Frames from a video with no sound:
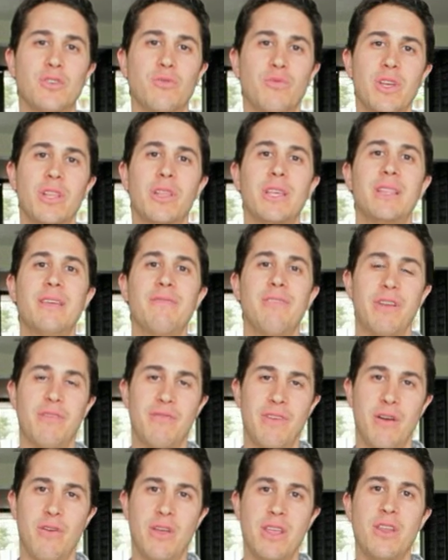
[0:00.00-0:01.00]
really live at a
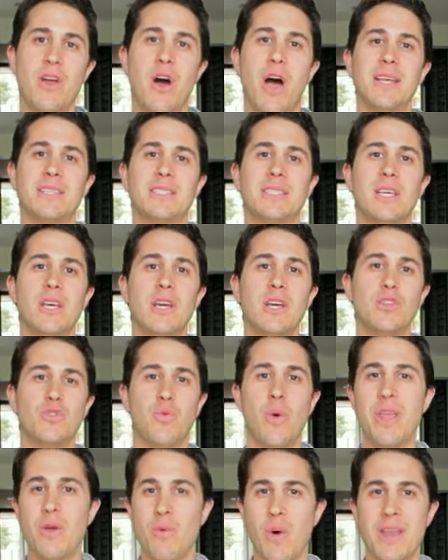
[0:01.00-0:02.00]
very nice
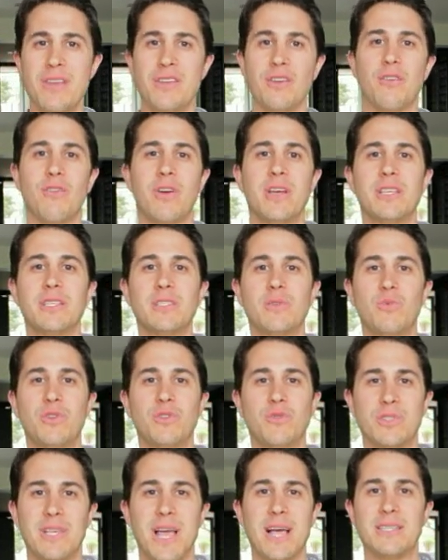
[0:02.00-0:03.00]
21 degrees,
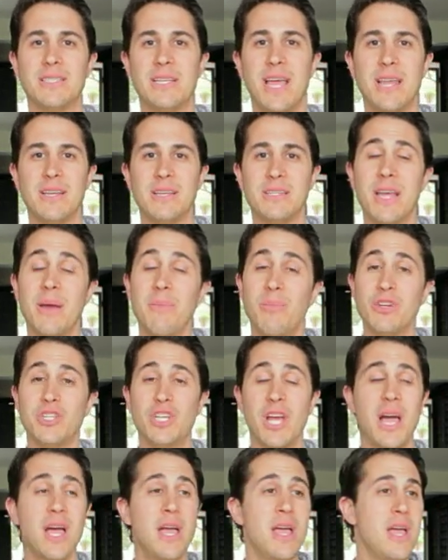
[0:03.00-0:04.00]
which was our standard
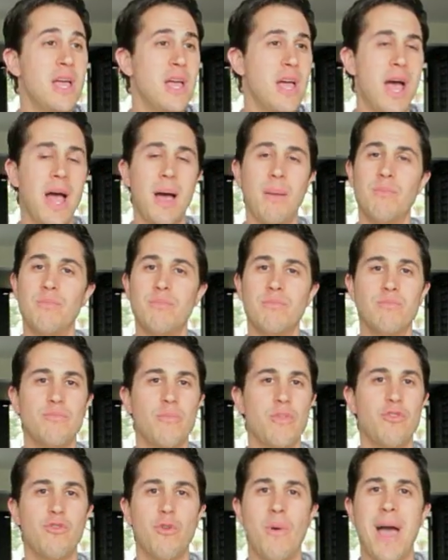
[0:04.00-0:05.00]
temperature,
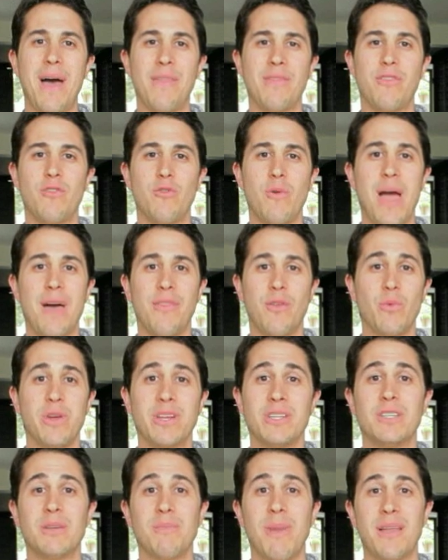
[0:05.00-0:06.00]
throughout the
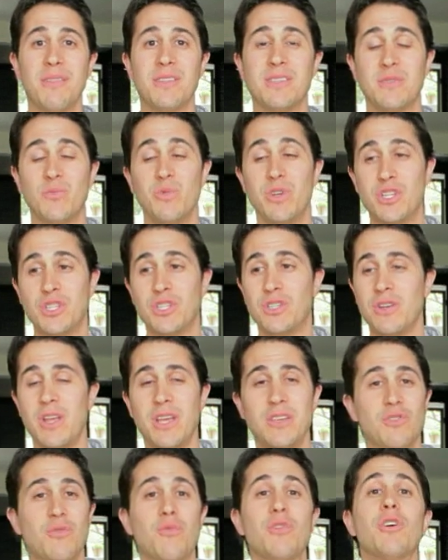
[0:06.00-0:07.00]
winter months, which
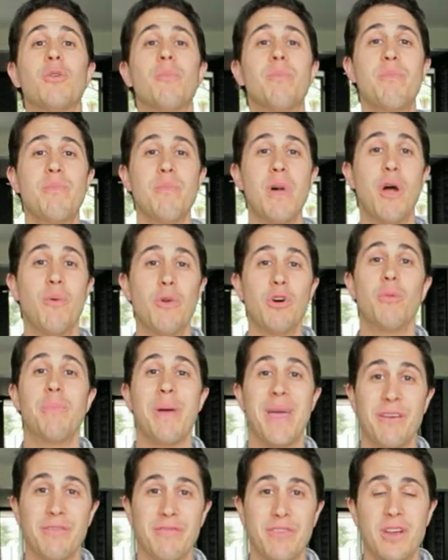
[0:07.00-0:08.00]
is a real
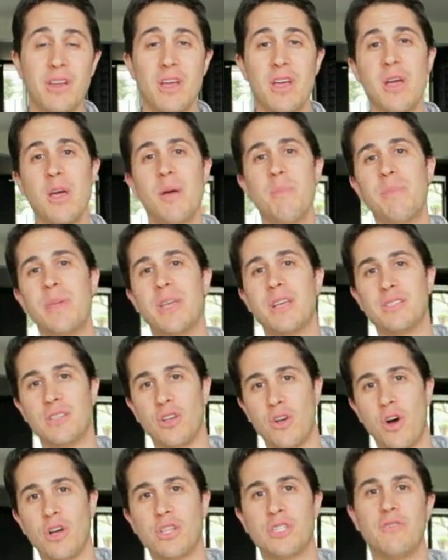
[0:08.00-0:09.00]
benefit, because the
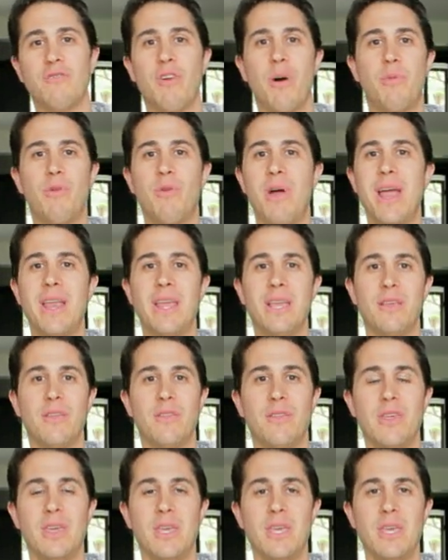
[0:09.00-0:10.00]
cost of
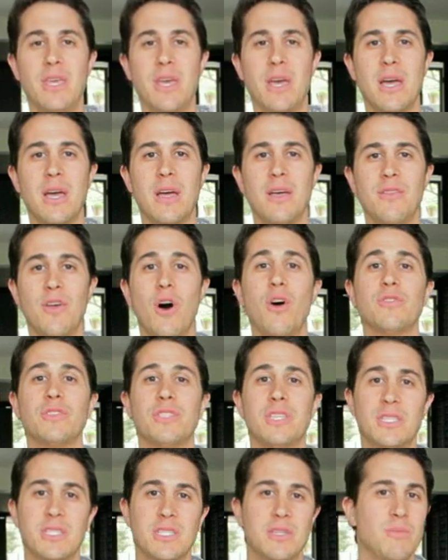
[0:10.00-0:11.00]
operating the whole
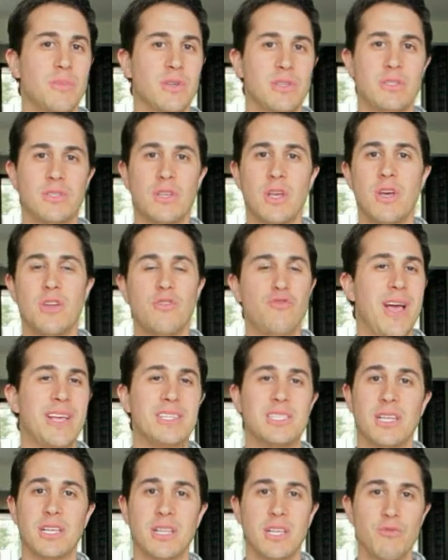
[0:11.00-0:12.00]
system has
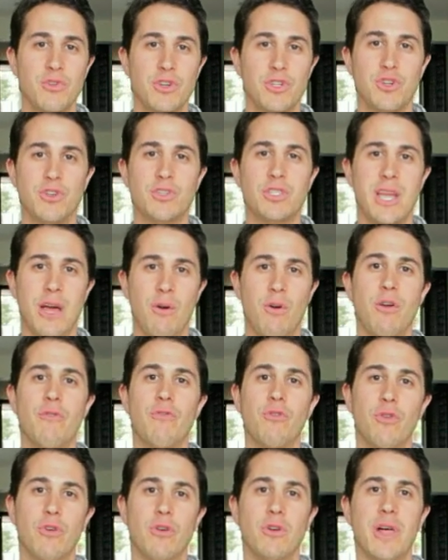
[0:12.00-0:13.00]
drastically reduced our
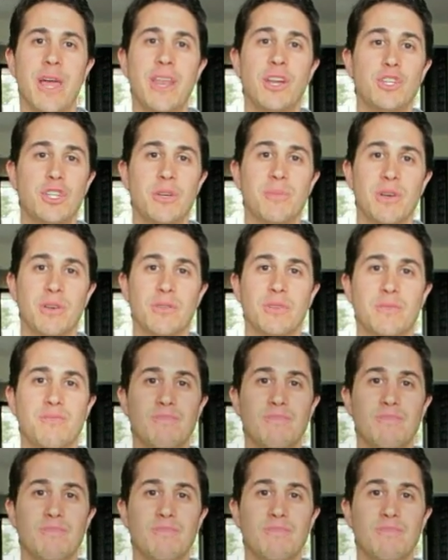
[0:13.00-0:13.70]
overall energy bills.